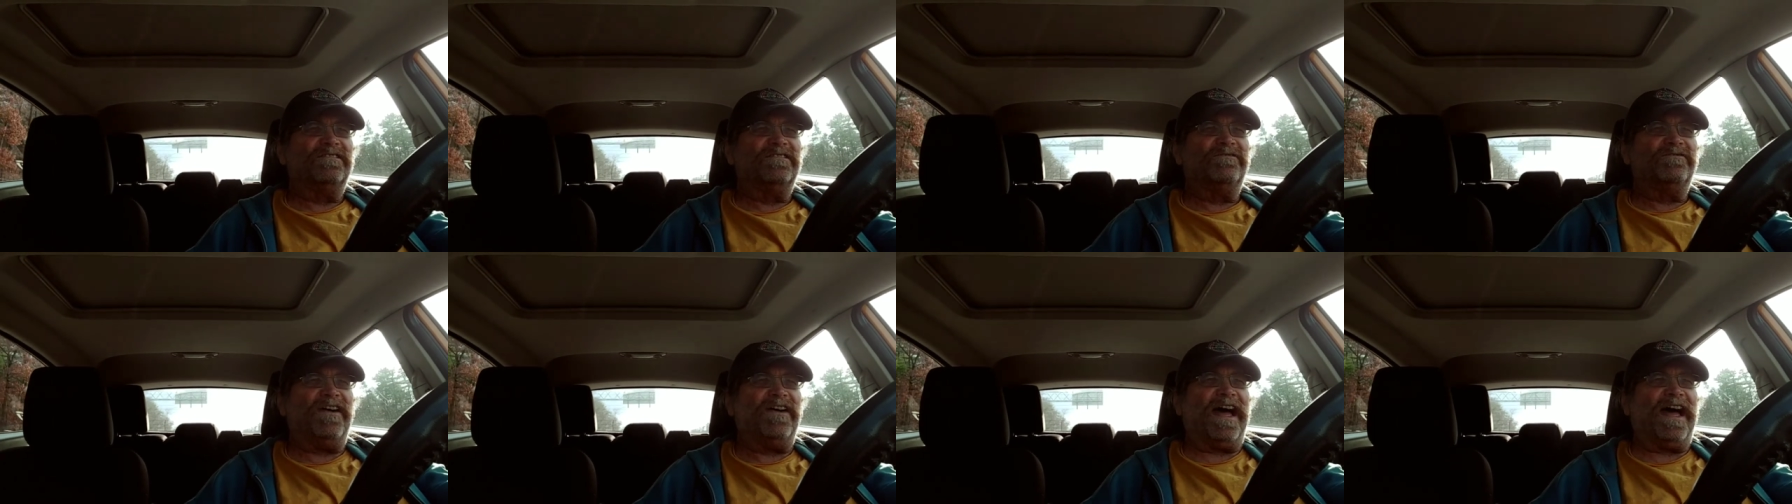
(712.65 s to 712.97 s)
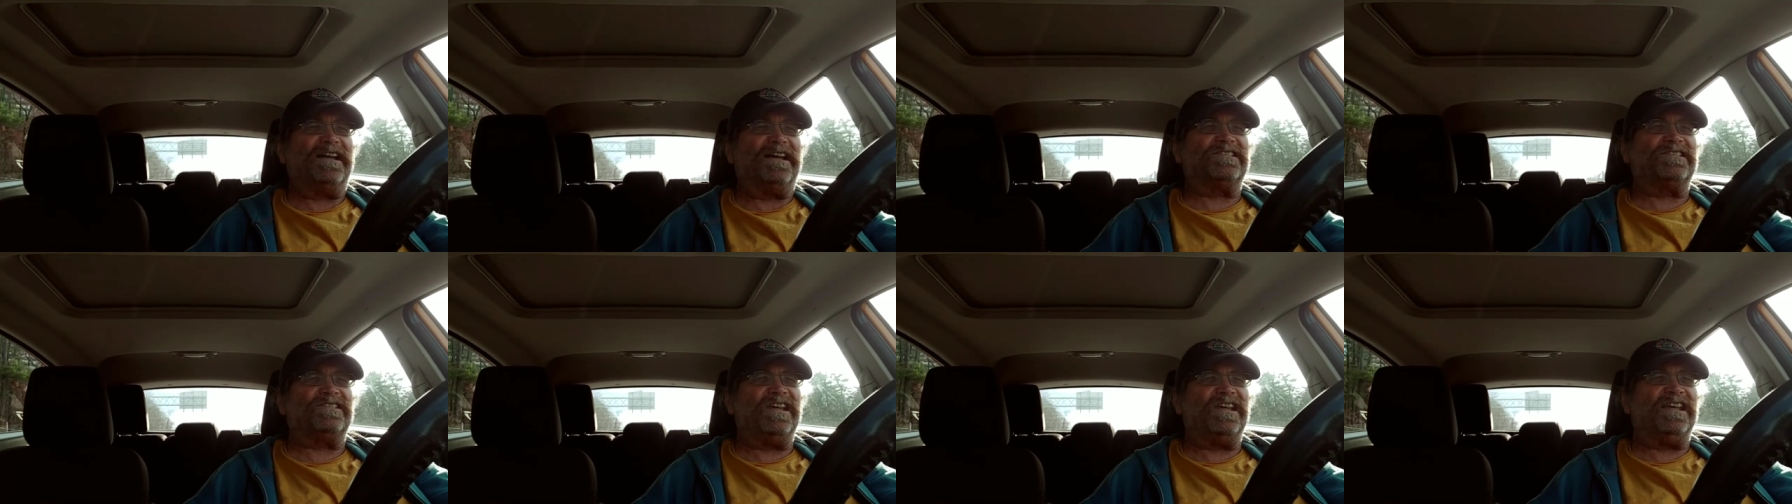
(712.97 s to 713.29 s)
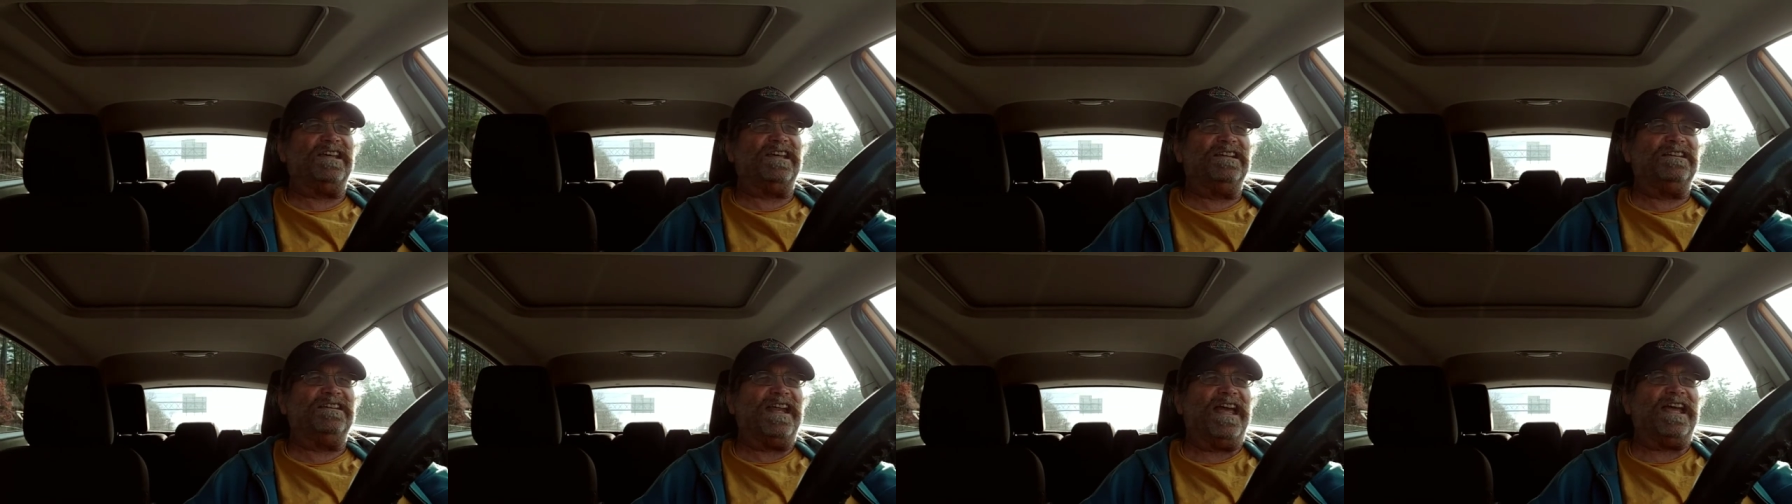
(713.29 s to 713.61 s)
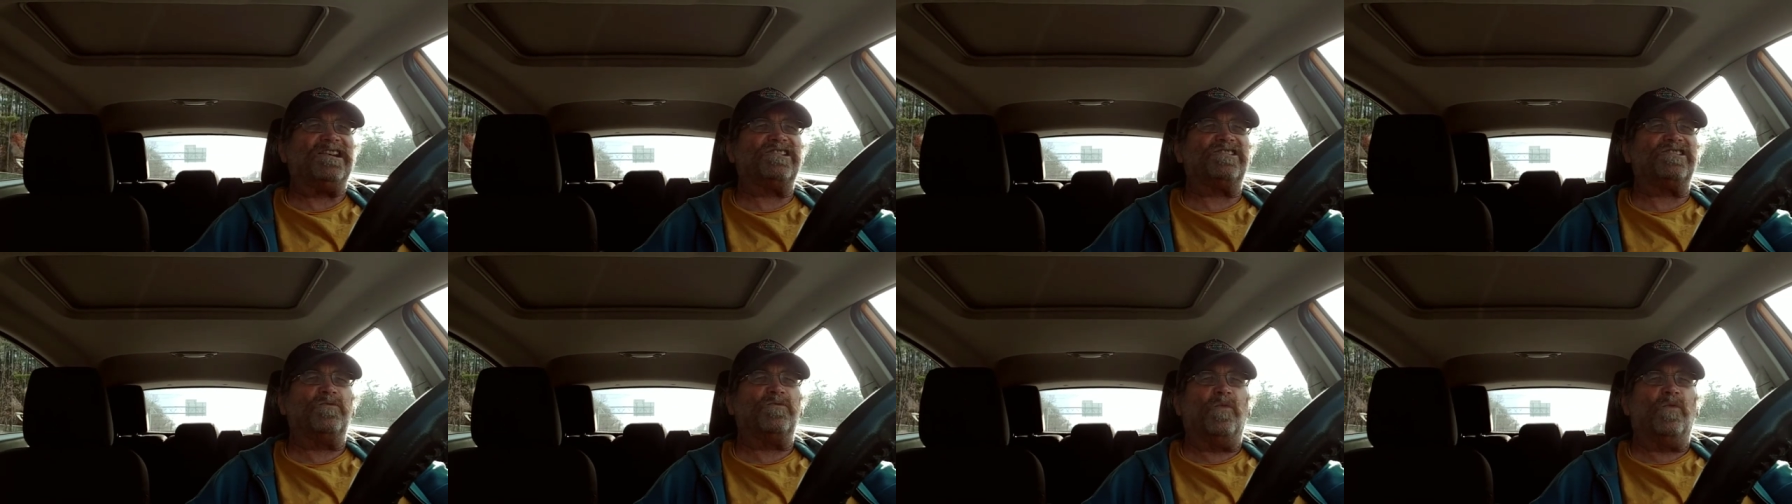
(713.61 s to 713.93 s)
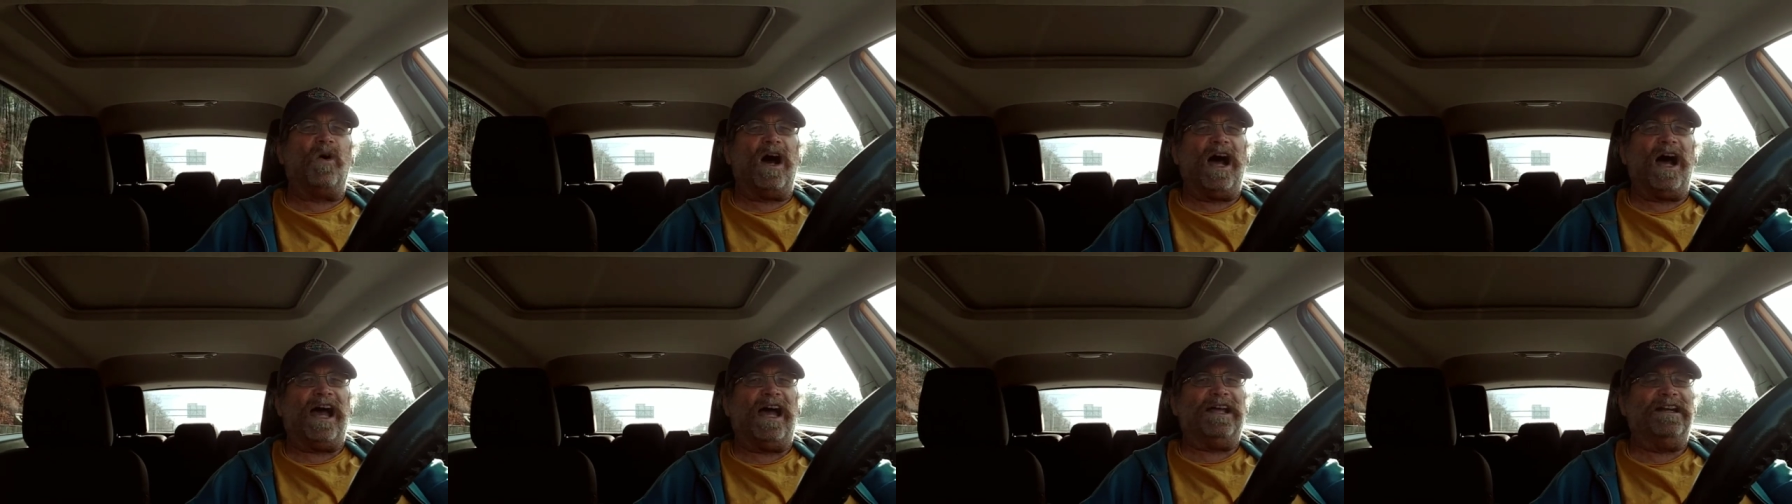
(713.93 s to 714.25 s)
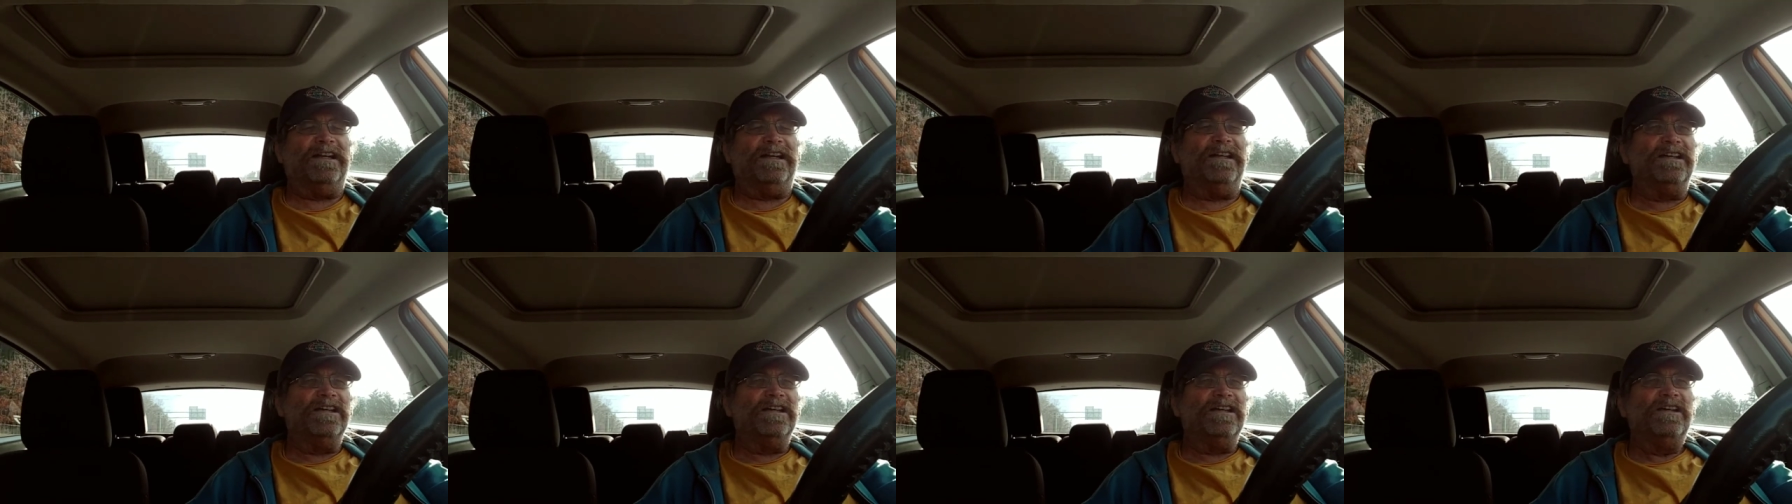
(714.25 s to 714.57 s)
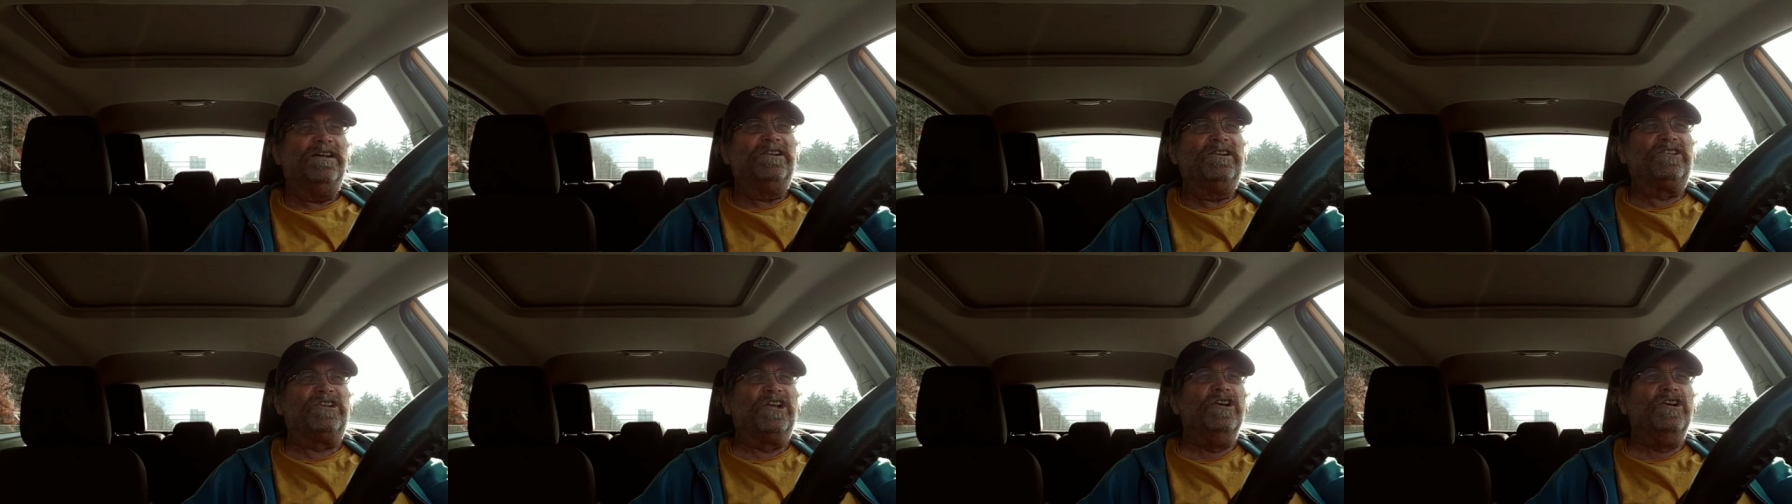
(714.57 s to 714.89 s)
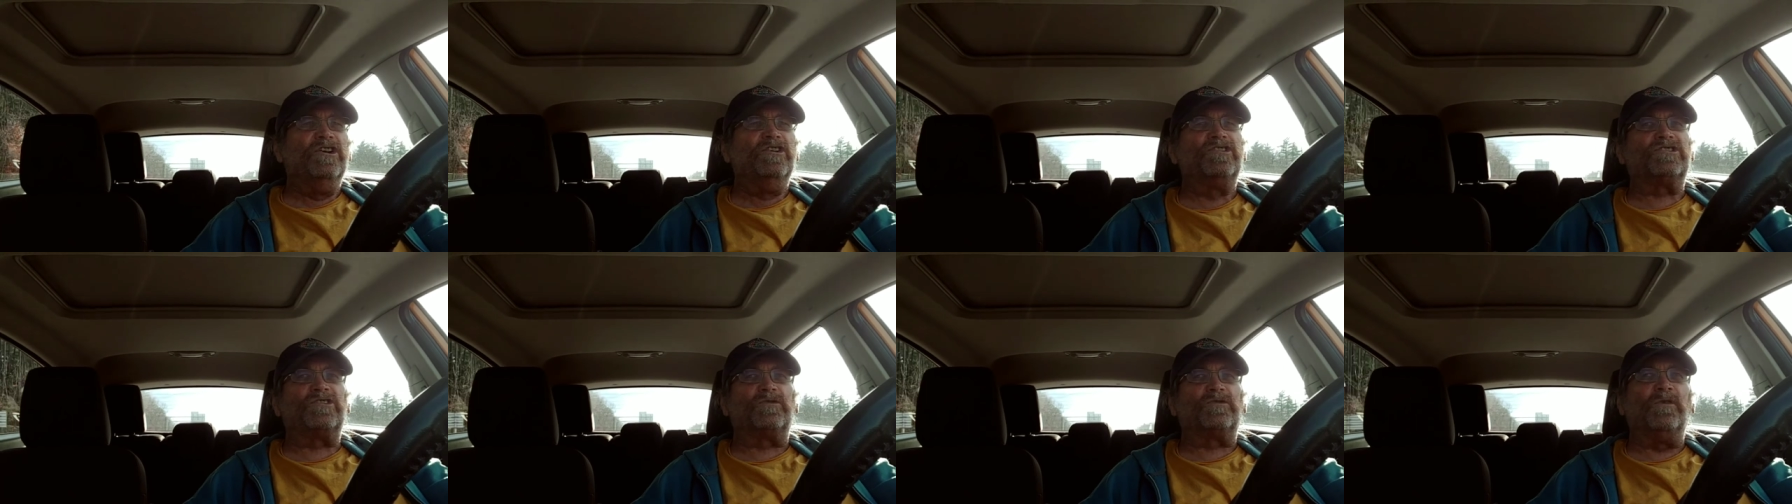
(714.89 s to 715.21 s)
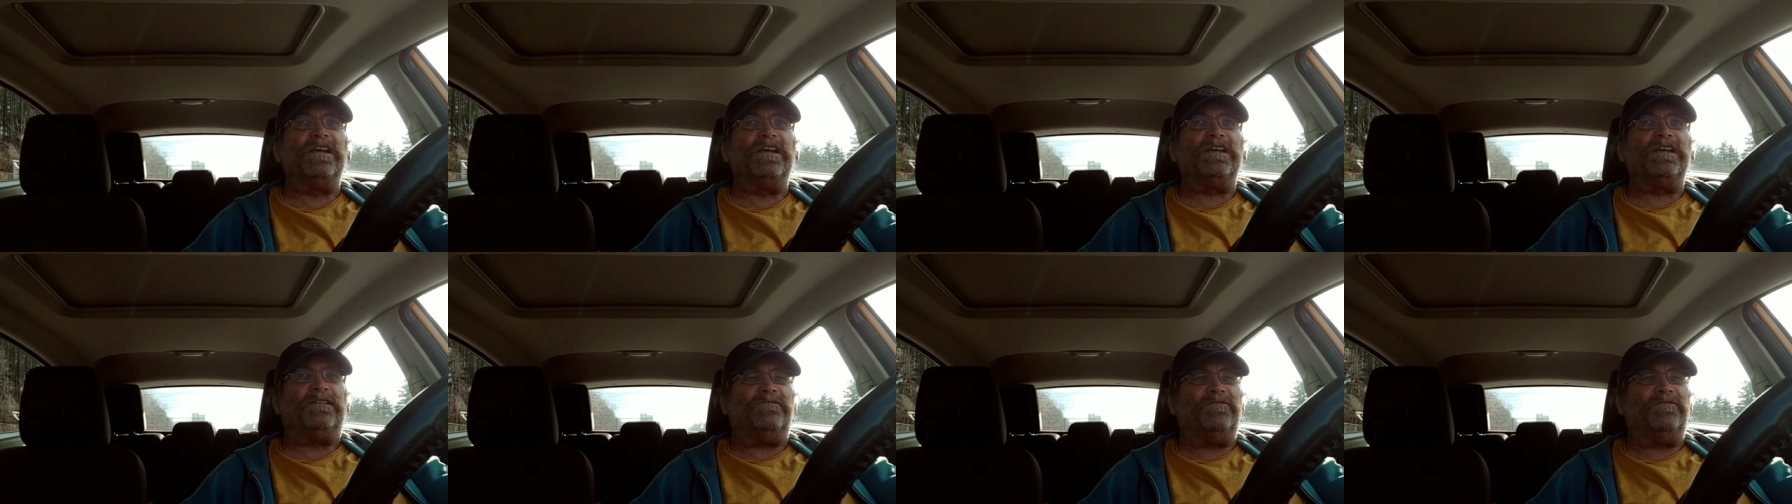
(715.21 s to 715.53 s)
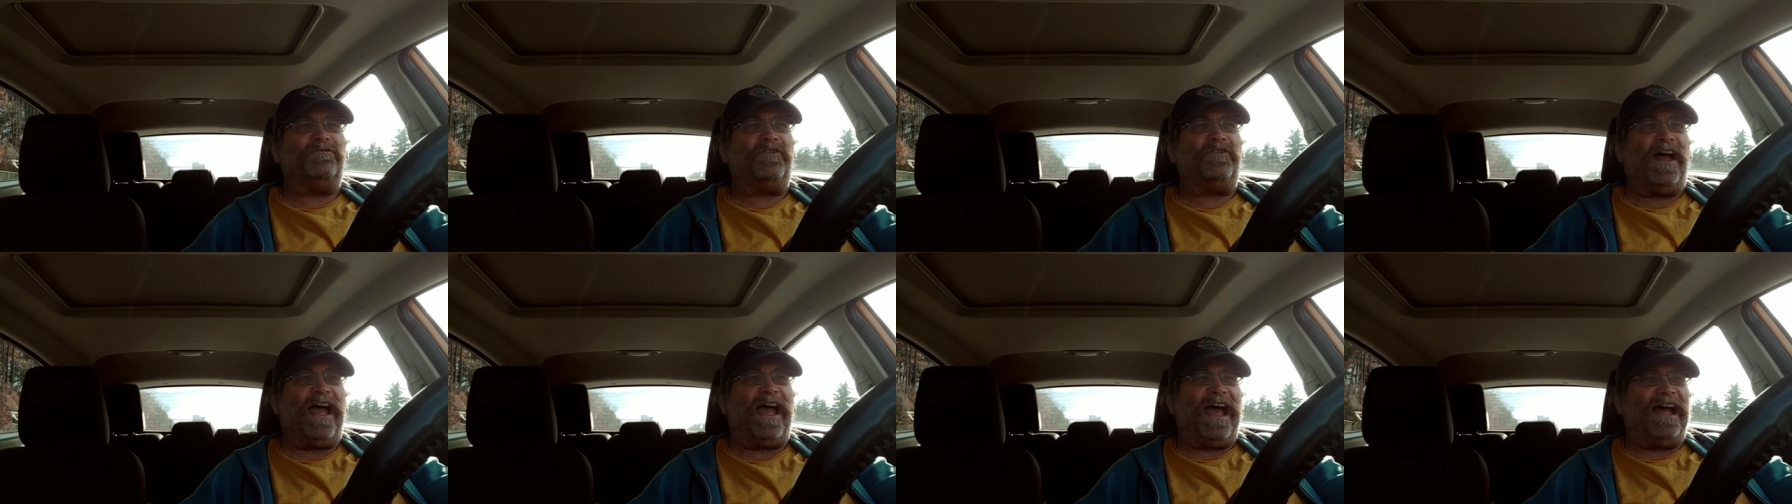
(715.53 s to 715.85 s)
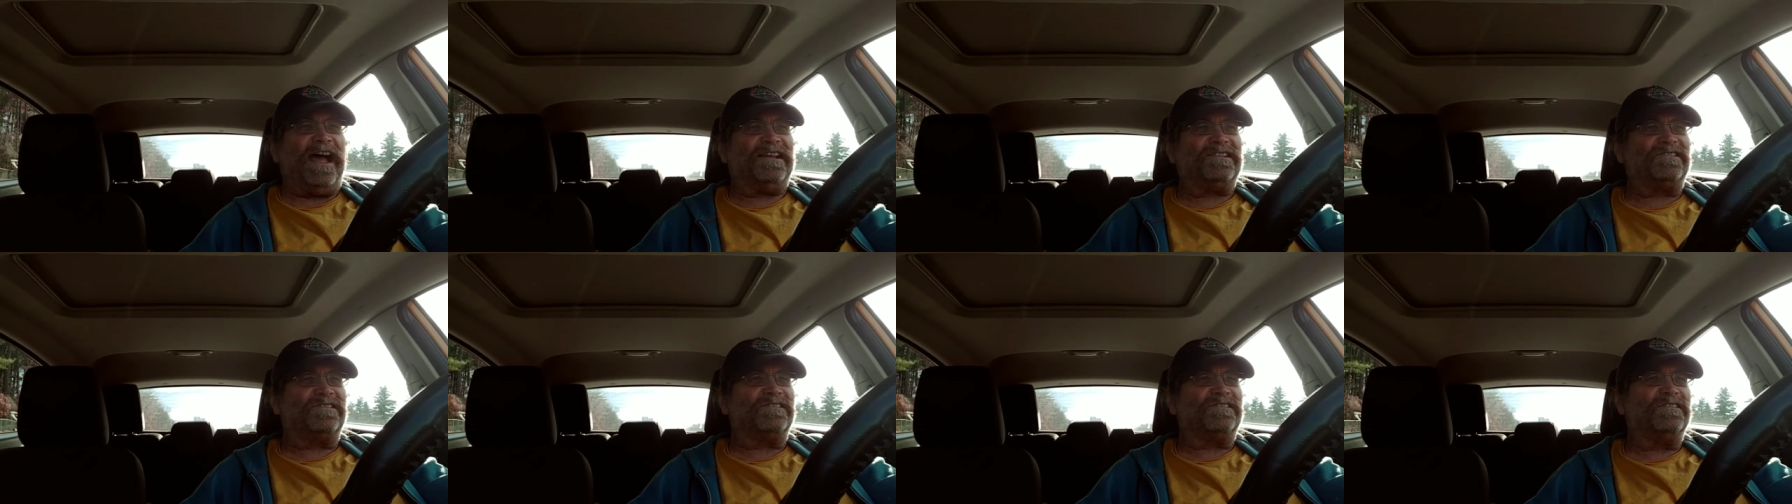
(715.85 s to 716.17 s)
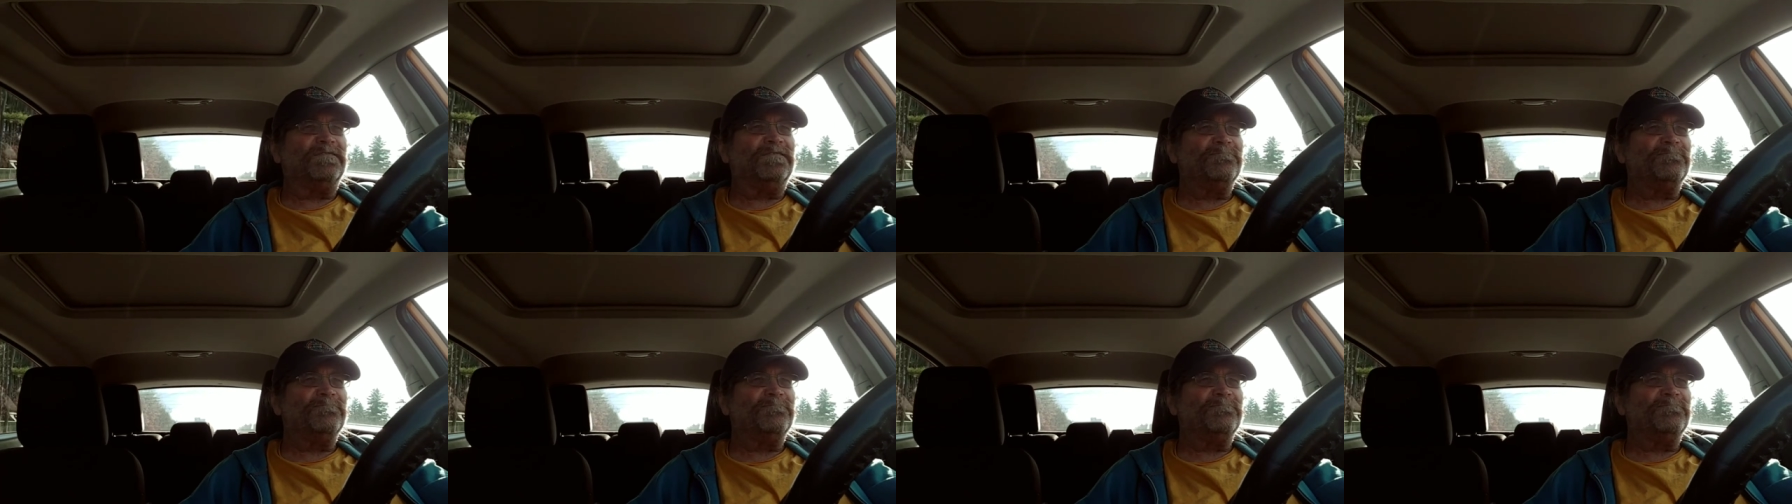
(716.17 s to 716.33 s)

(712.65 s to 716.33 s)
vaccine nationwide. Too sweet and fast.